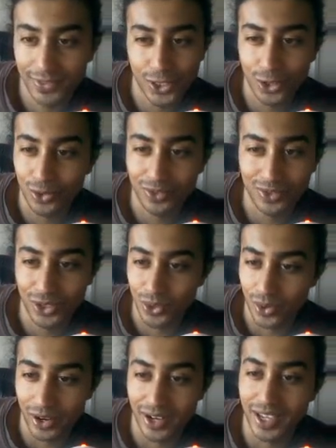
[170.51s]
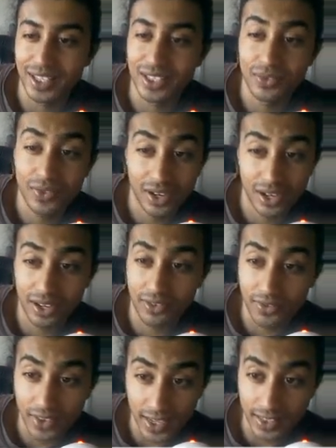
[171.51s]
Don't worry. It's a very
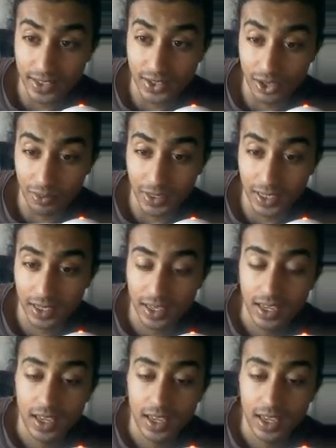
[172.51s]
advanced topic.